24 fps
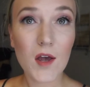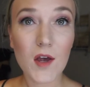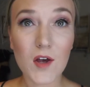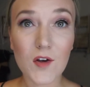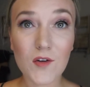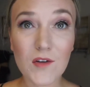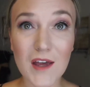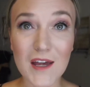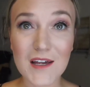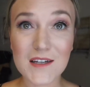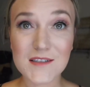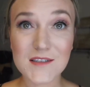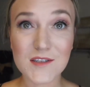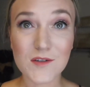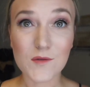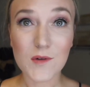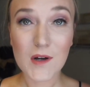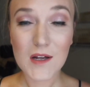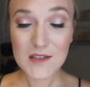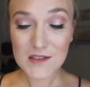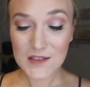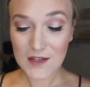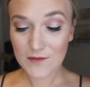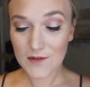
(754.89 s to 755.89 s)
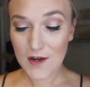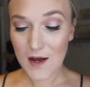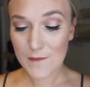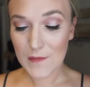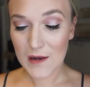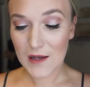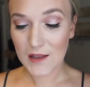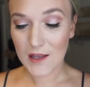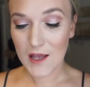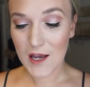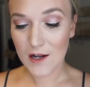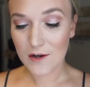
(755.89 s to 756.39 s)
Okay, so once I've got
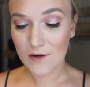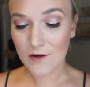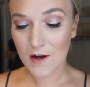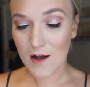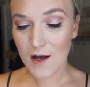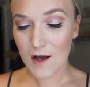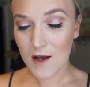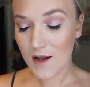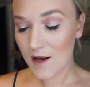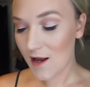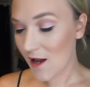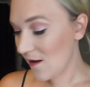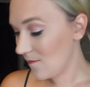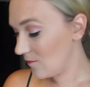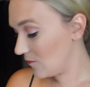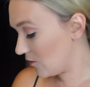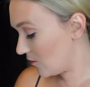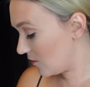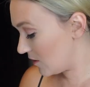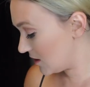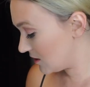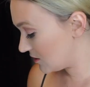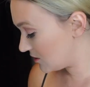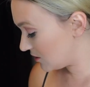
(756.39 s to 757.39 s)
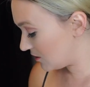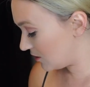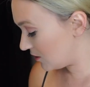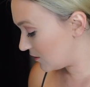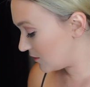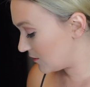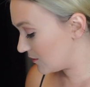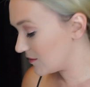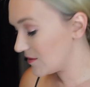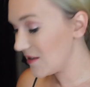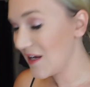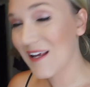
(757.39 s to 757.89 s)
my liner on, I'm going to
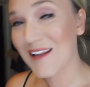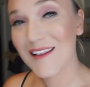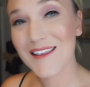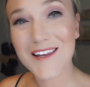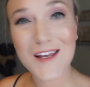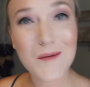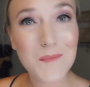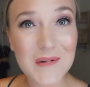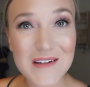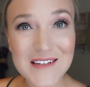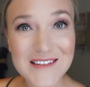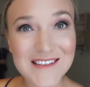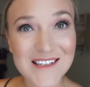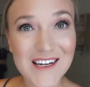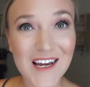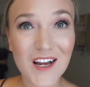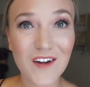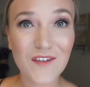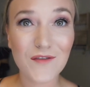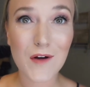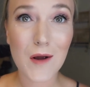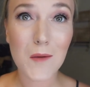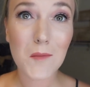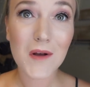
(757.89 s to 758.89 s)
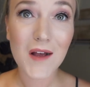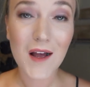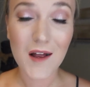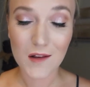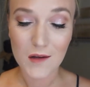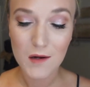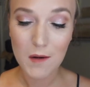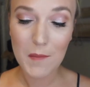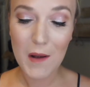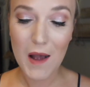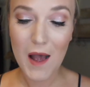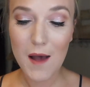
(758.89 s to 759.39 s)
use a lippy stick from
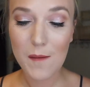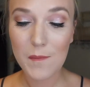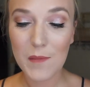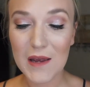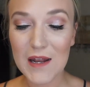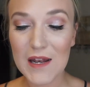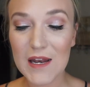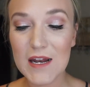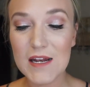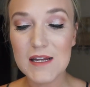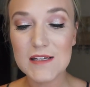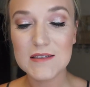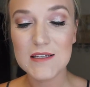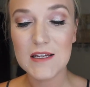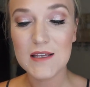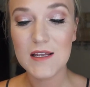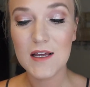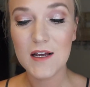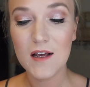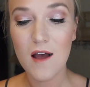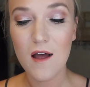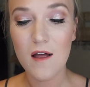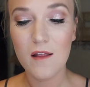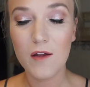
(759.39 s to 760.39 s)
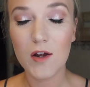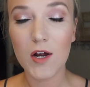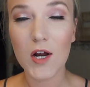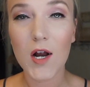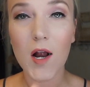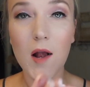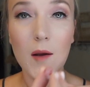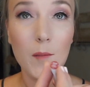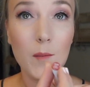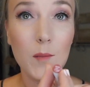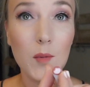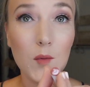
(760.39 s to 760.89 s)
ColourPop, and it is in the
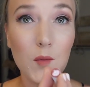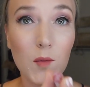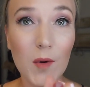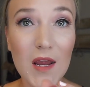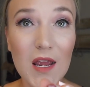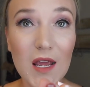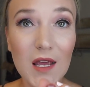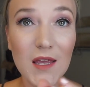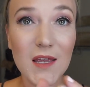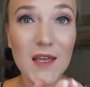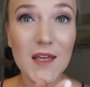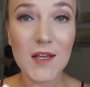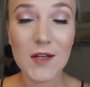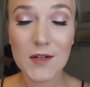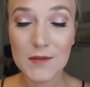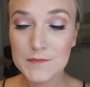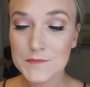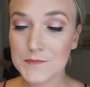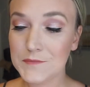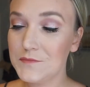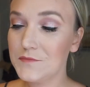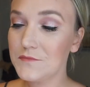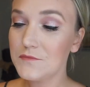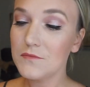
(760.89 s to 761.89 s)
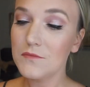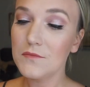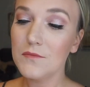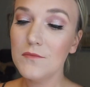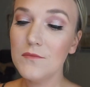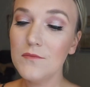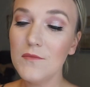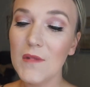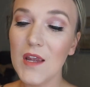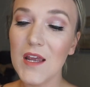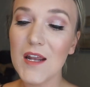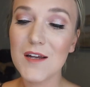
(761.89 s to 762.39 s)
color Brink,
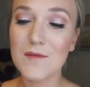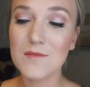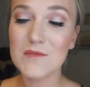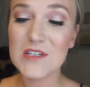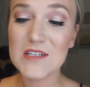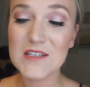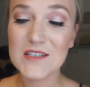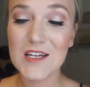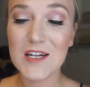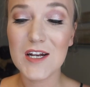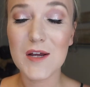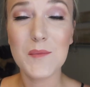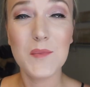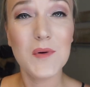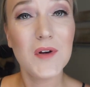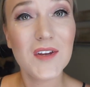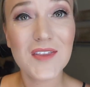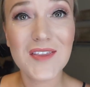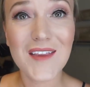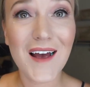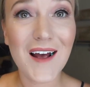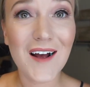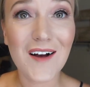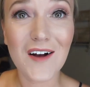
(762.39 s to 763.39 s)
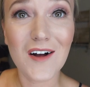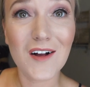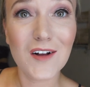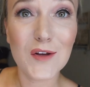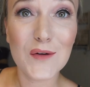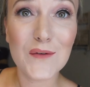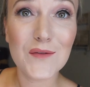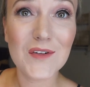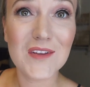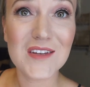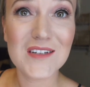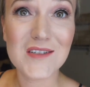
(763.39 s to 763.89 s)
and I'm just gonna put that all
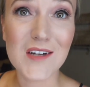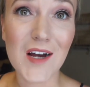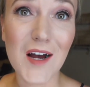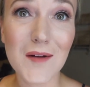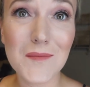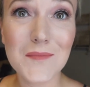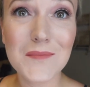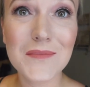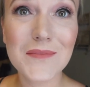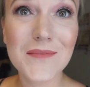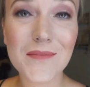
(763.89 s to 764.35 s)
over the top.